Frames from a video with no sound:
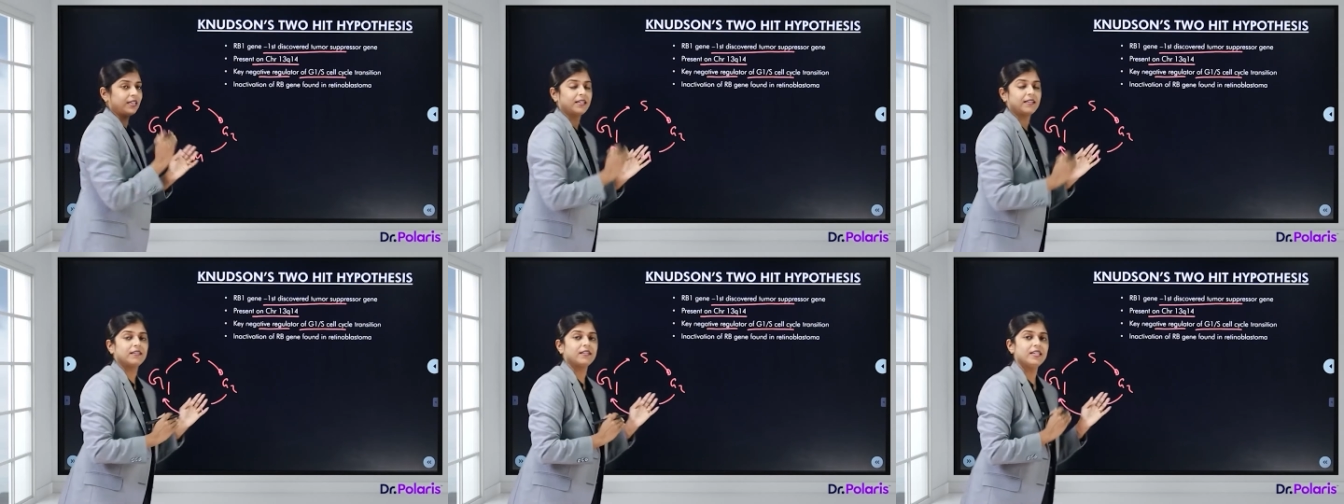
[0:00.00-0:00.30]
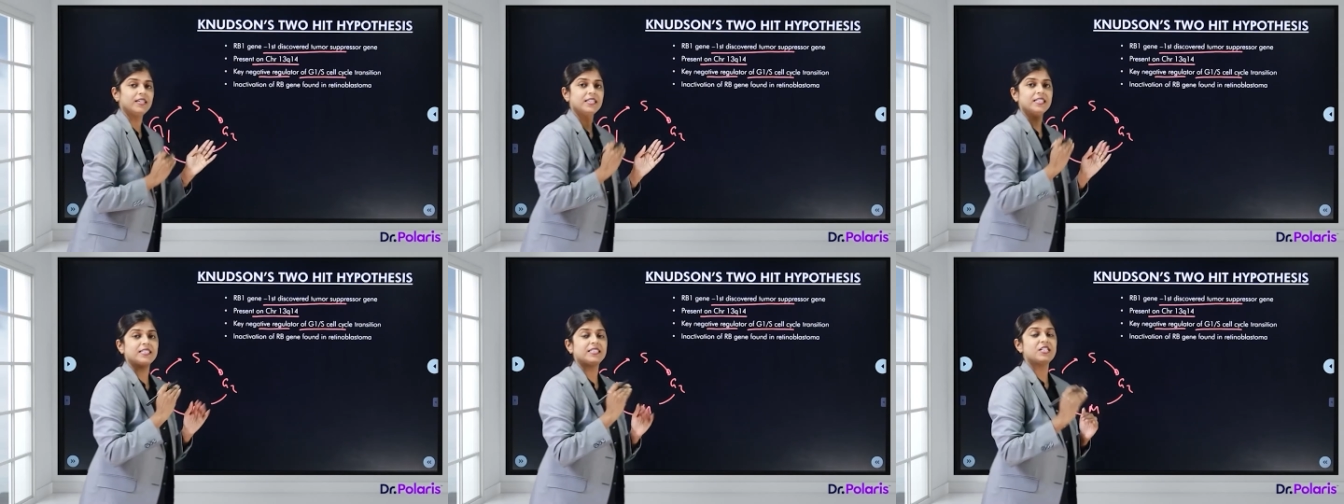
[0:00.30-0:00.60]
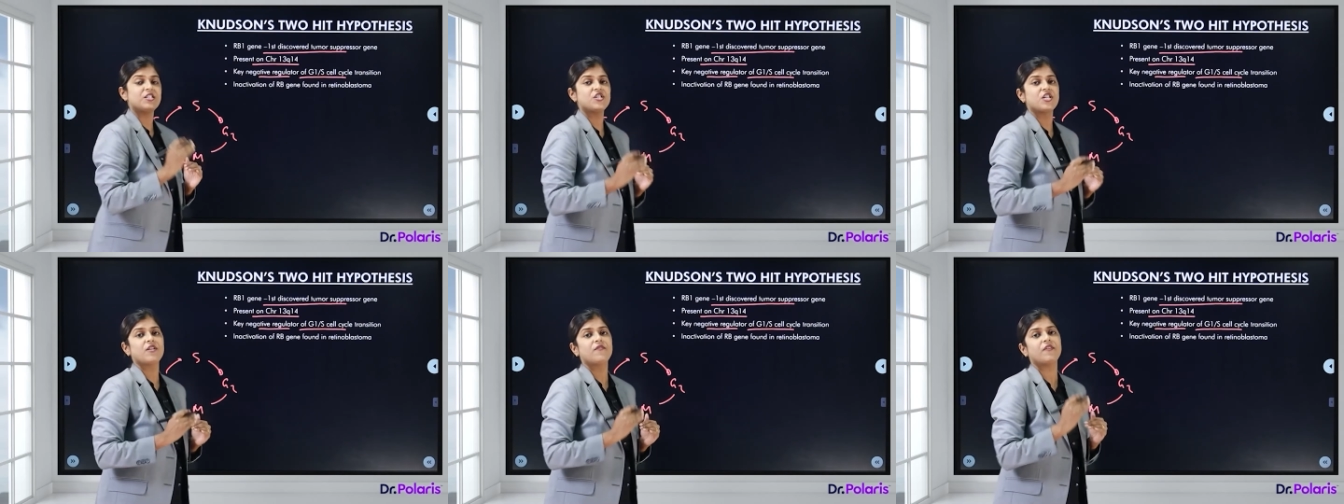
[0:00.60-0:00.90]
in the
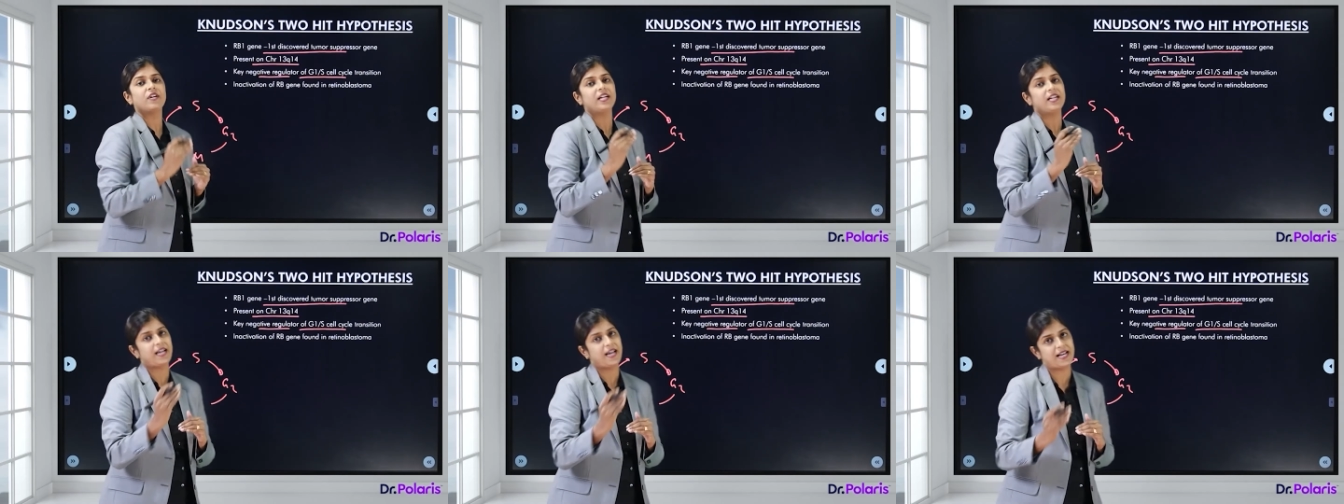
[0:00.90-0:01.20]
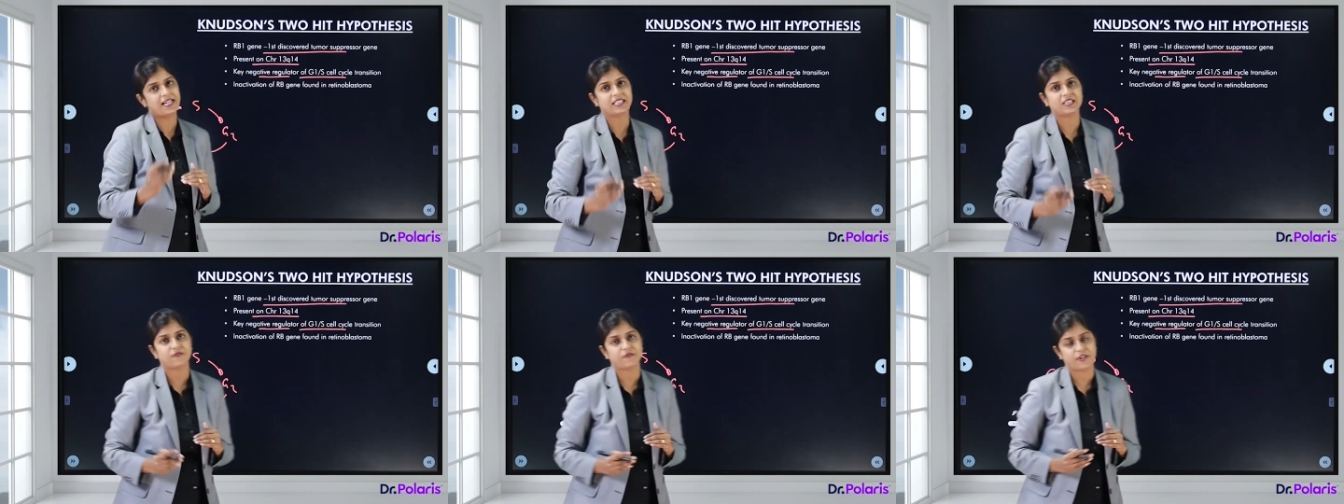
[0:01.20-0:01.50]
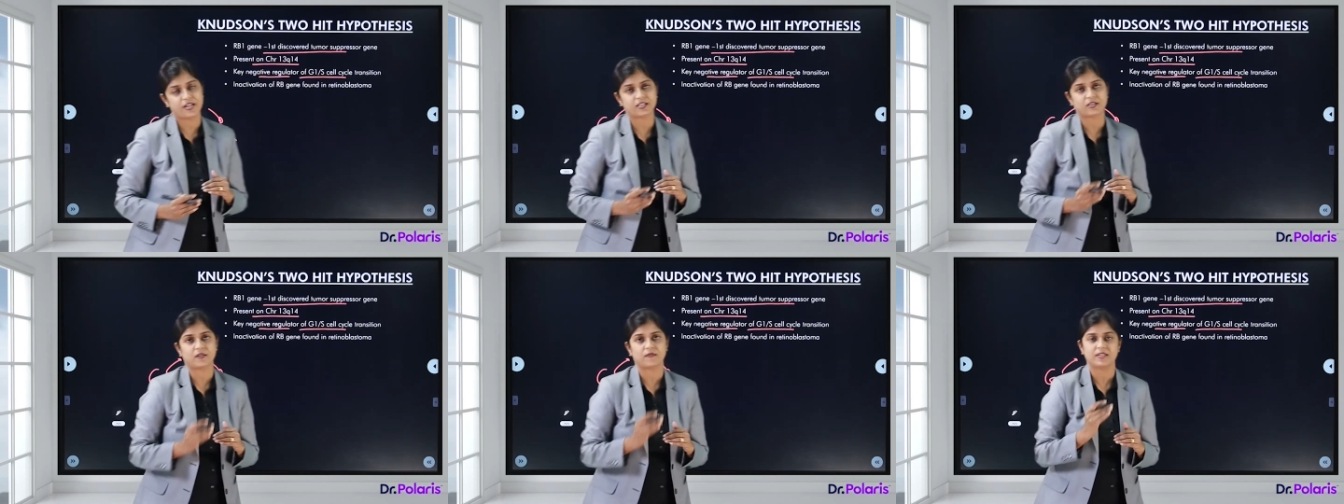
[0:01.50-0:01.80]
G1S
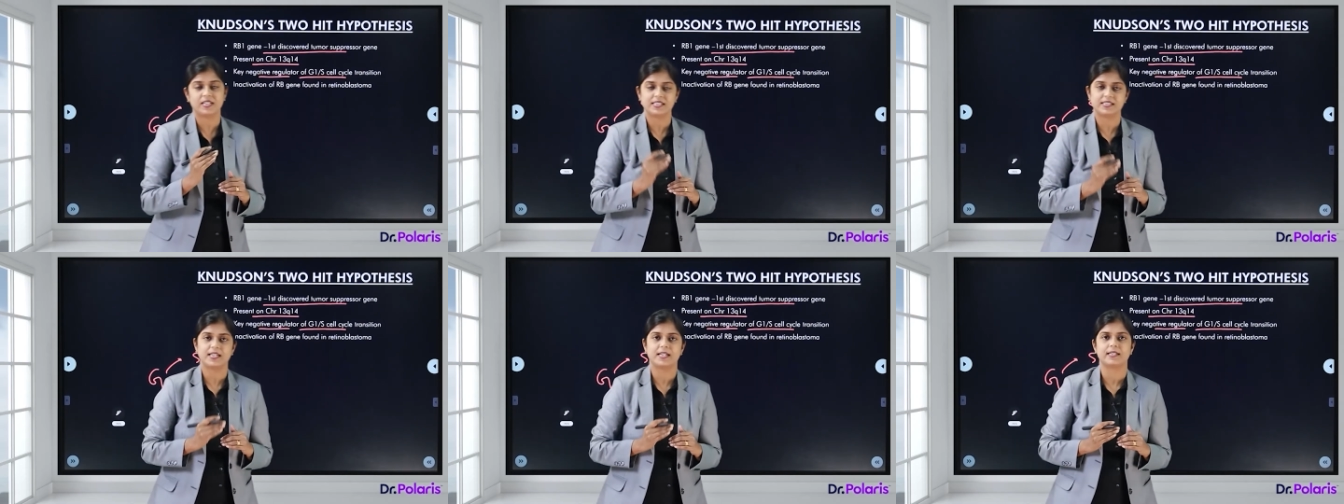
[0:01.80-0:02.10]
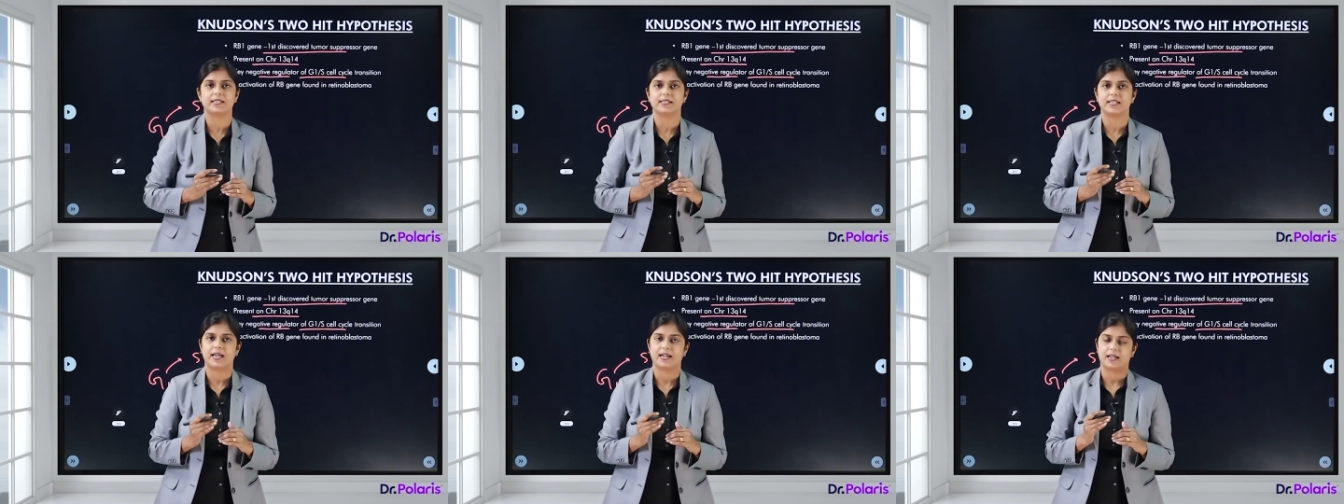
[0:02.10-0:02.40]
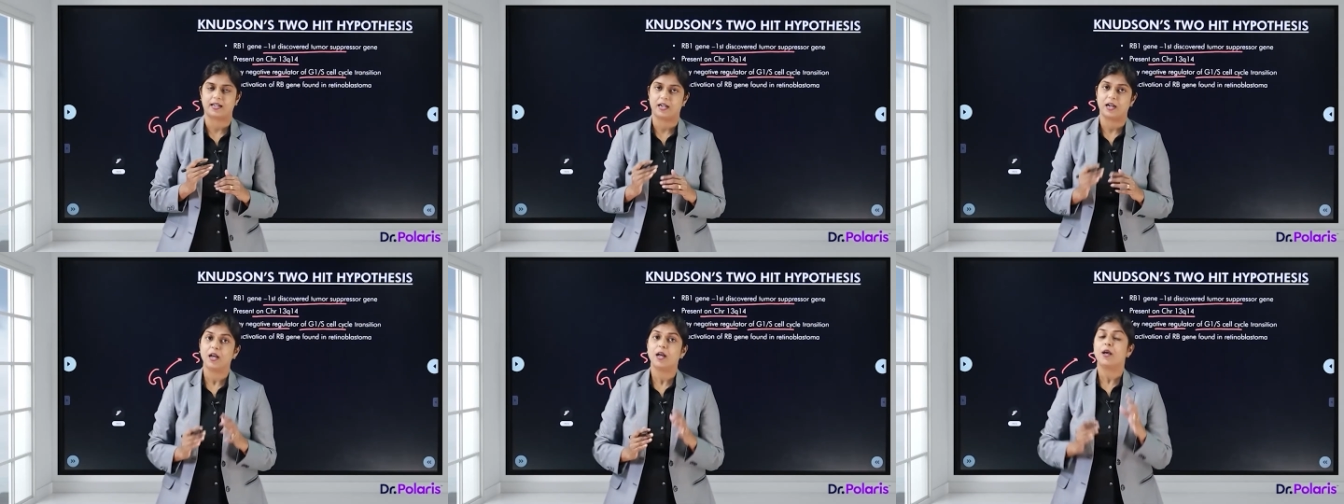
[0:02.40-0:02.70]
phase of the cell cycle